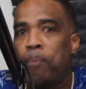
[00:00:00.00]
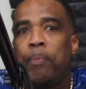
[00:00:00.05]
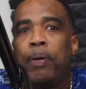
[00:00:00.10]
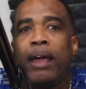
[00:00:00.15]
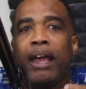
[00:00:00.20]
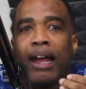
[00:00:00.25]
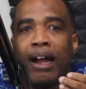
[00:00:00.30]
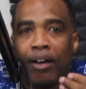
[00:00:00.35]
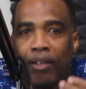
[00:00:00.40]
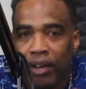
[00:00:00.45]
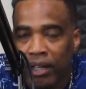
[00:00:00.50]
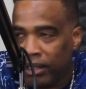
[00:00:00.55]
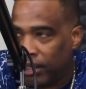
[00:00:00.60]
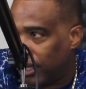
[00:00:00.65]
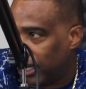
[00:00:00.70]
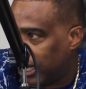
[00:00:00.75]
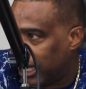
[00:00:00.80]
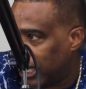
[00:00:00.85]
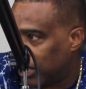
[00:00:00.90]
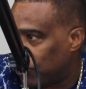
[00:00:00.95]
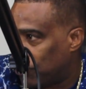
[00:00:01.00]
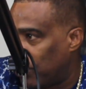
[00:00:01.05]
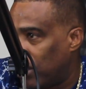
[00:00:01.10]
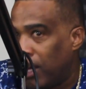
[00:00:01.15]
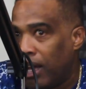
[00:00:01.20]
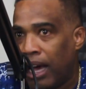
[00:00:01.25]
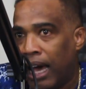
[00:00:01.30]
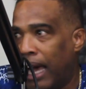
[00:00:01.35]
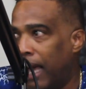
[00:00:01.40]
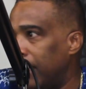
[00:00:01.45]
Parent the
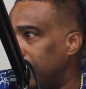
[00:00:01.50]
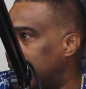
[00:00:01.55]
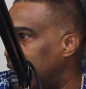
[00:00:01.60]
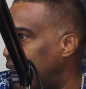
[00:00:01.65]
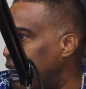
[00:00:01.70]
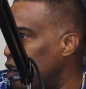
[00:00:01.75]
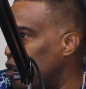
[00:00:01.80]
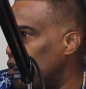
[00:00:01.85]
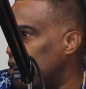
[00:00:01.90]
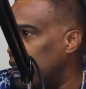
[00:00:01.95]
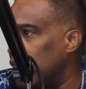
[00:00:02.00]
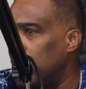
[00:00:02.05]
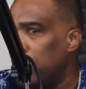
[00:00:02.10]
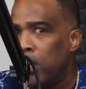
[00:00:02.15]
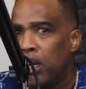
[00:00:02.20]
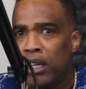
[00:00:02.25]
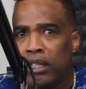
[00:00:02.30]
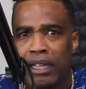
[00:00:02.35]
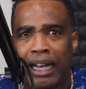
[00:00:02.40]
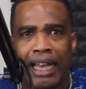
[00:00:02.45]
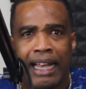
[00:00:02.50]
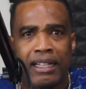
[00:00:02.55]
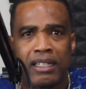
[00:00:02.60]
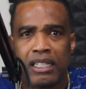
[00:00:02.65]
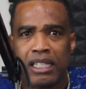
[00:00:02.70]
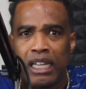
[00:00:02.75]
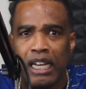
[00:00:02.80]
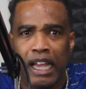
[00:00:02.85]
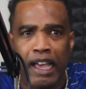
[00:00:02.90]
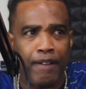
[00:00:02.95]
country. I ain't telling you to, to
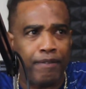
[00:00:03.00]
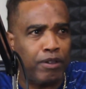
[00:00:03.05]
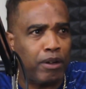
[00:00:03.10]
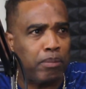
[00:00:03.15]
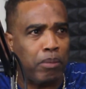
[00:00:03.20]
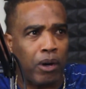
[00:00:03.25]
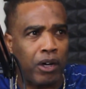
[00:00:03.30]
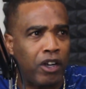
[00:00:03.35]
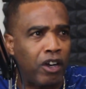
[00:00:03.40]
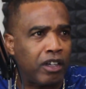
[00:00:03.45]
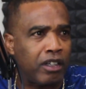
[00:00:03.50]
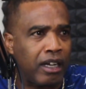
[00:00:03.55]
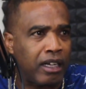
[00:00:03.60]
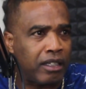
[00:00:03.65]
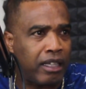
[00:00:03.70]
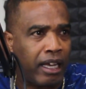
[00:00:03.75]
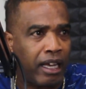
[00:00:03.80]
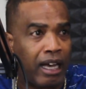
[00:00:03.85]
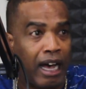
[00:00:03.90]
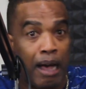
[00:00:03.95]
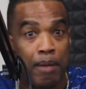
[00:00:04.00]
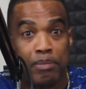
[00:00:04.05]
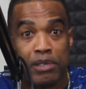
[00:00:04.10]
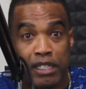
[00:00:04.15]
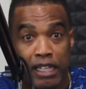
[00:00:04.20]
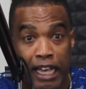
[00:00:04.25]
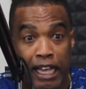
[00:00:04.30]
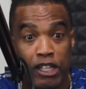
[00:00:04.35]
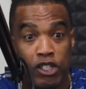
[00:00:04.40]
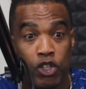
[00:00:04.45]
enslave nobody or nothing. I'm
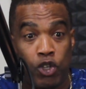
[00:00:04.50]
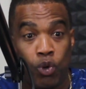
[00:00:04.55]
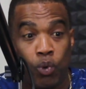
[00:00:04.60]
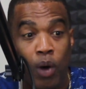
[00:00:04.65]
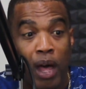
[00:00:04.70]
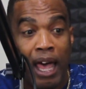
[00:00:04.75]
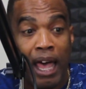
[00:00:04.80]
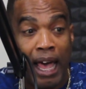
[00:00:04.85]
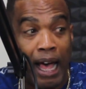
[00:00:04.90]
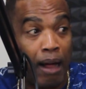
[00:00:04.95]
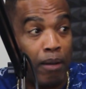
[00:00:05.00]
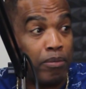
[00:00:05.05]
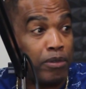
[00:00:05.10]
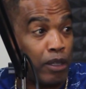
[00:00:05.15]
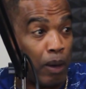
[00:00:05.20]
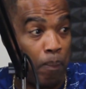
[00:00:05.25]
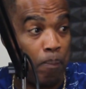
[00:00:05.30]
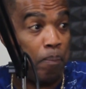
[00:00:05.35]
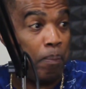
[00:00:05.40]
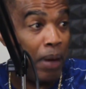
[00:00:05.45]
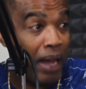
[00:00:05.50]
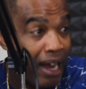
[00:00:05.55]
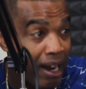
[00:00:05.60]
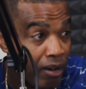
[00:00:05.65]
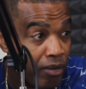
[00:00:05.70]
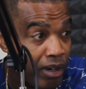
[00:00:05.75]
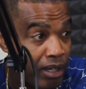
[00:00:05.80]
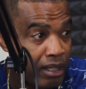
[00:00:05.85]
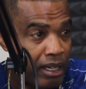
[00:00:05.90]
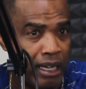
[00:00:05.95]
saying to you, help to
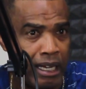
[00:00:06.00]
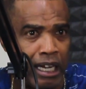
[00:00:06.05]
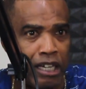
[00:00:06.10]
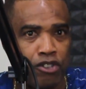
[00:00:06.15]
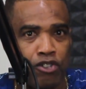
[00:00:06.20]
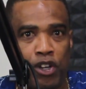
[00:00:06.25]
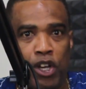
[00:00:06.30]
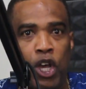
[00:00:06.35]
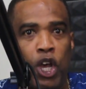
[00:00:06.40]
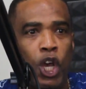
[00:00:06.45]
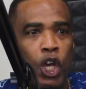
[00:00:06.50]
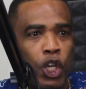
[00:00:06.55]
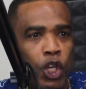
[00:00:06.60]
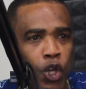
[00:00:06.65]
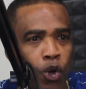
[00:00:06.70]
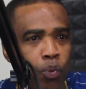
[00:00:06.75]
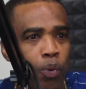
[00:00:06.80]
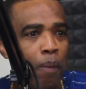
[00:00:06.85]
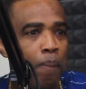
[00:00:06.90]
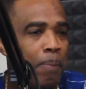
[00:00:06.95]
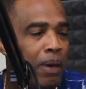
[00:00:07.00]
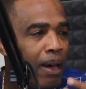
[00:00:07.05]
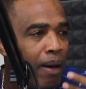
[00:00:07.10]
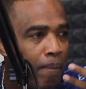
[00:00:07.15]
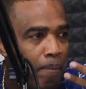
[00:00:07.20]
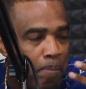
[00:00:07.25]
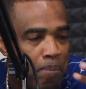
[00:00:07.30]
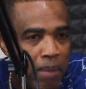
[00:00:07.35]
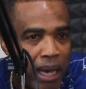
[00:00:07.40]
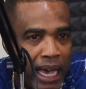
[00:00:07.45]
parent the country. You will be
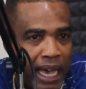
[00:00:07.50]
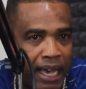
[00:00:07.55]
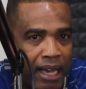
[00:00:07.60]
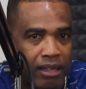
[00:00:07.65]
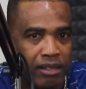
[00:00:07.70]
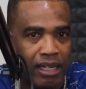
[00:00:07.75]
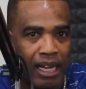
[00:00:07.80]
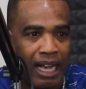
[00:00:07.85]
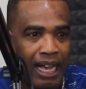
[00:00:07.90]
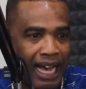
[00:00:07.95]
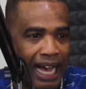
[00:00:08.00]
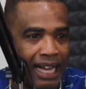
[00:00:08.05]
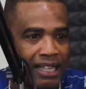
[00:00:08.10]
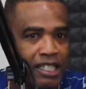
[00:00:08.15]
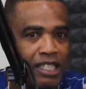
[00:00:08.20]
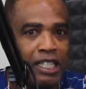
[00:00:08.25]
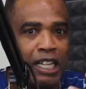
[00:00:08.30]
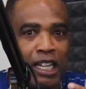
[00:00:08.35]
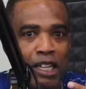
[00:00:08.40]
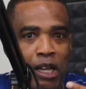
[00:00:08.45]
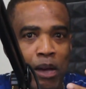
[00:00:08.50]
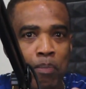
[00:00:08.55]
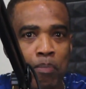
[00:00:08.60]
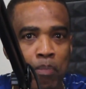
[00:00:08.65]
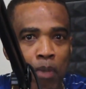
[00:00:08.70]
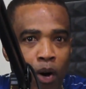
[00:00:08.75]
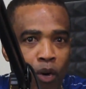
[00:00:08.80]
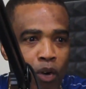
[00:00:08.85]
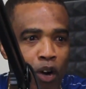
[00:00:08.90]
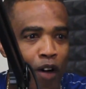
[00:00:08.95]
amazed as to the
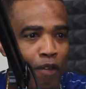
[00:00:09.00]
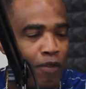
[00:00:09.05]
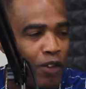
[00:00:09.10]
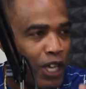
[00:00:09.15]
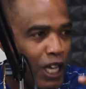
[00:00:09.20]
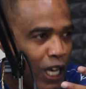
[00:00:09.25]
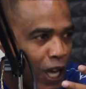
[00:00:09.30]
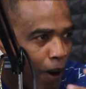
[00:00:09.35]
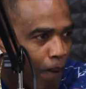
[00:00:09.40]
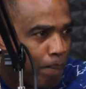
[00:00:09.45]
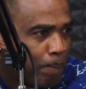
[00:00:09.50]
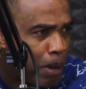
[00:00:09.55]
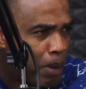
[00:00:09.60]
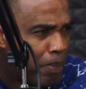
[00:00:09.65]
amount of young